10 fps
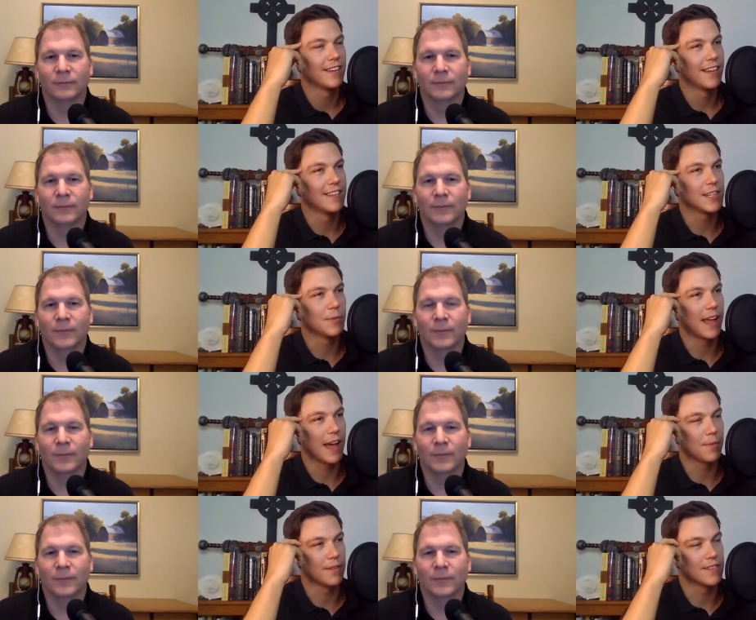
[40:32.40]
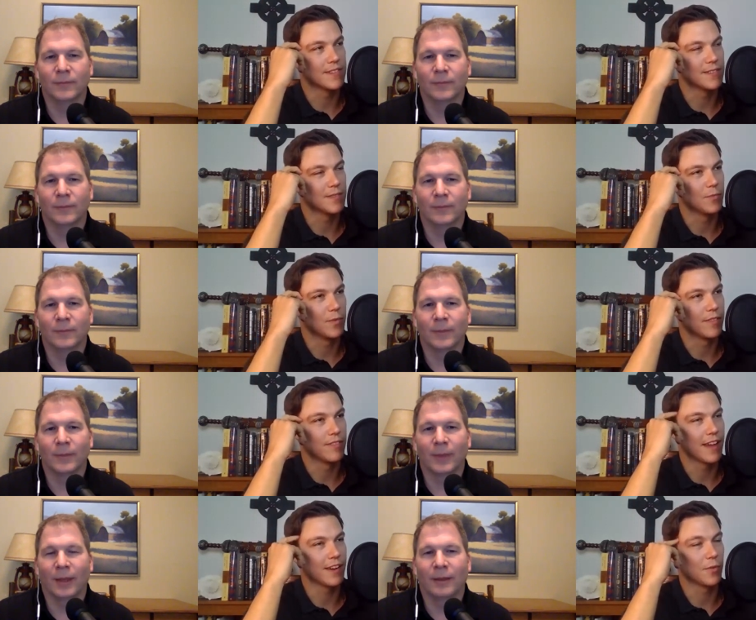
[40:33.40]
Speaker 1: and see what happens with
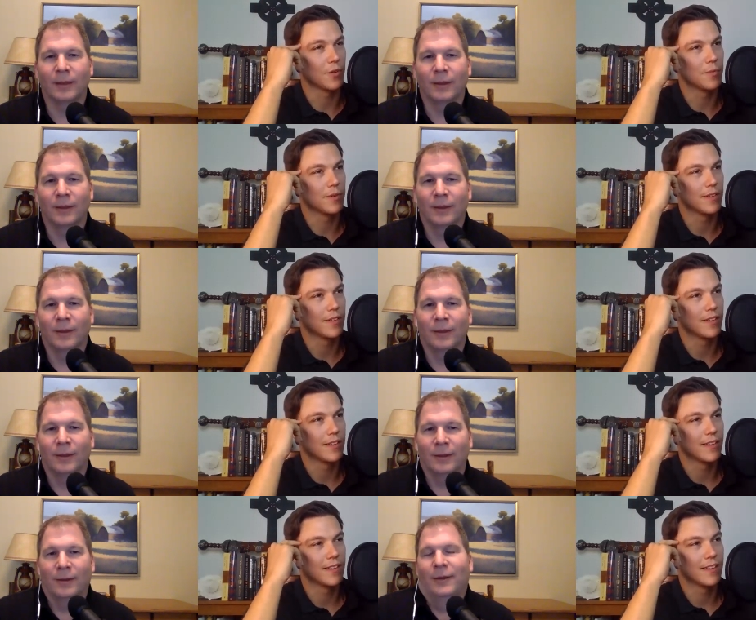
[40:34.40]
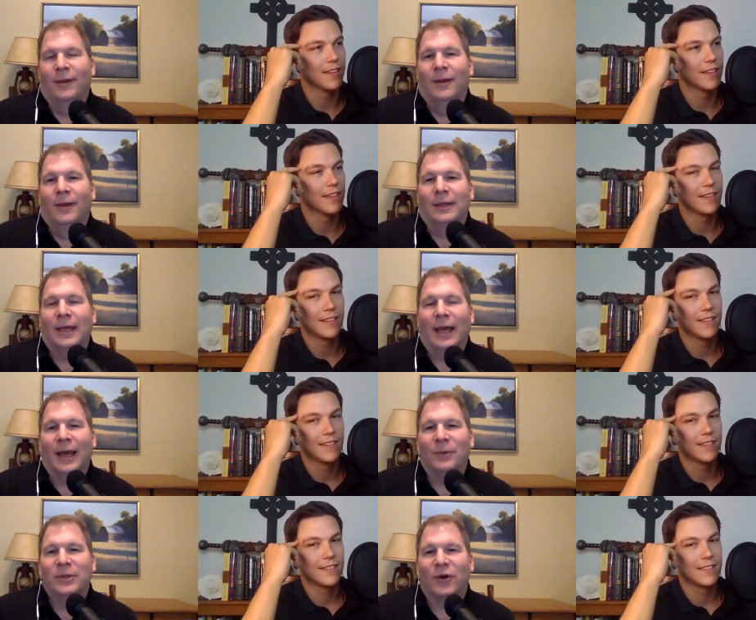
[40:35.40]
that group.
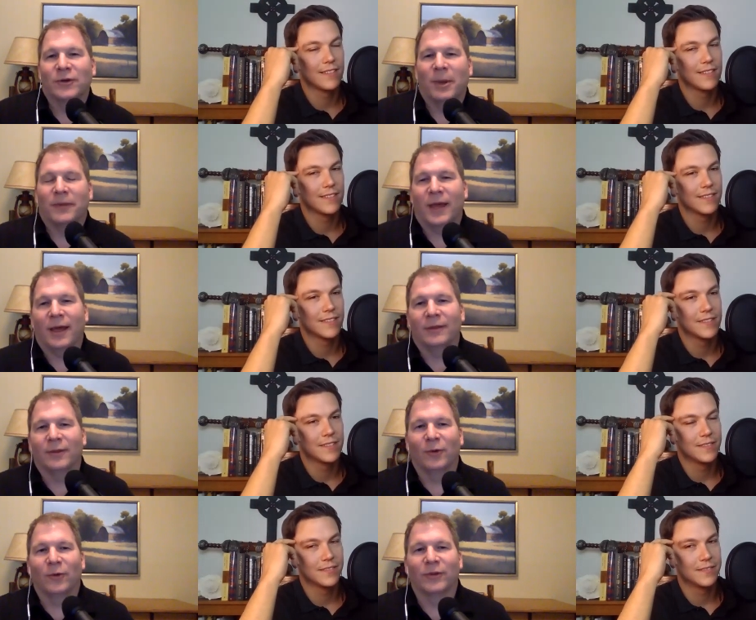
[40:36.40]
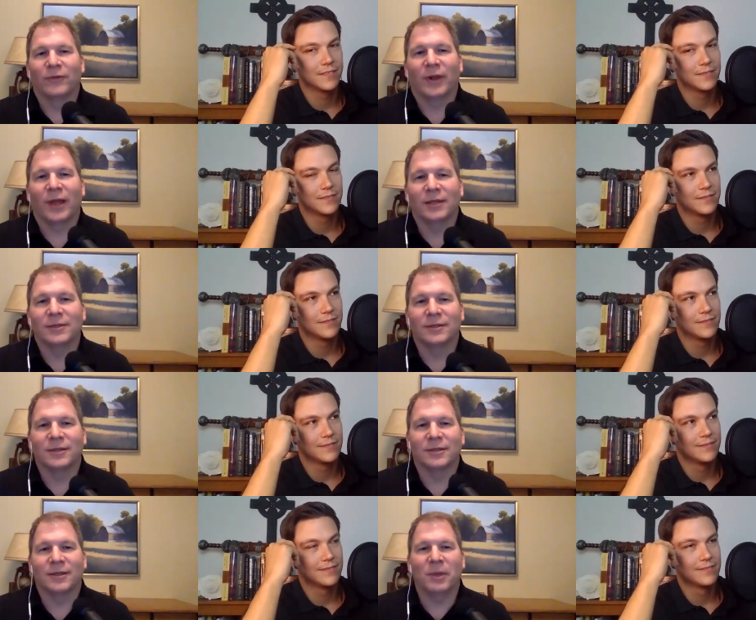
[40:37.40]
Speaker 2: Yeah, we talked about that. The Lord of the Flies. This
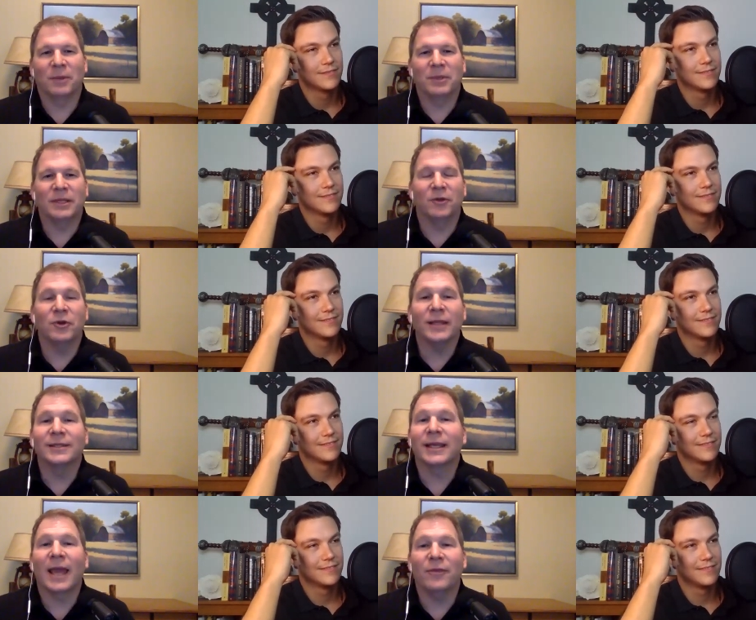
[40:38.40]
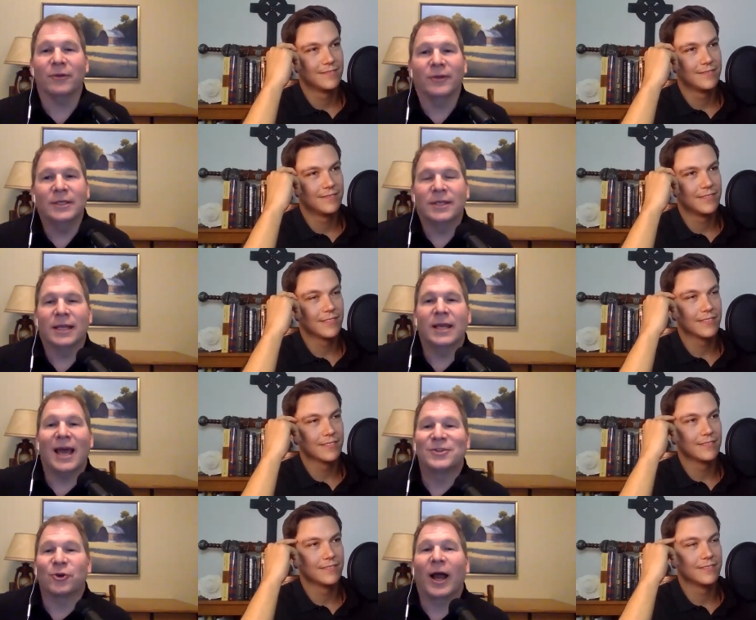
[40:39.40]
is, but, but they're not together. These ten
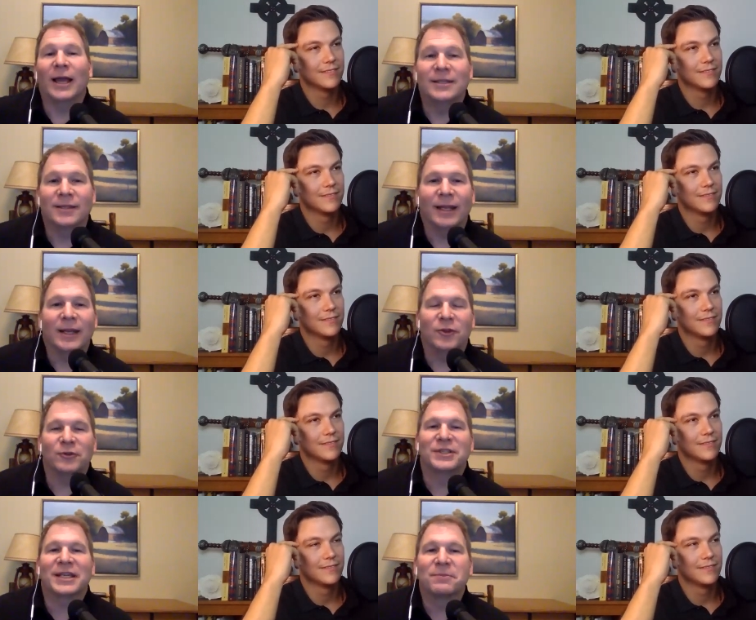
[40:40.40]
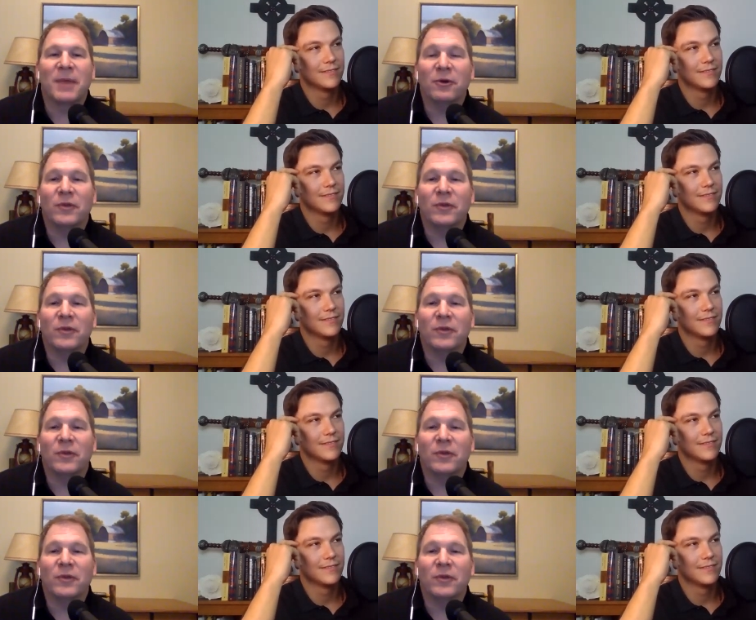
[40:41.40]
guys are isolated. They're six. They don't,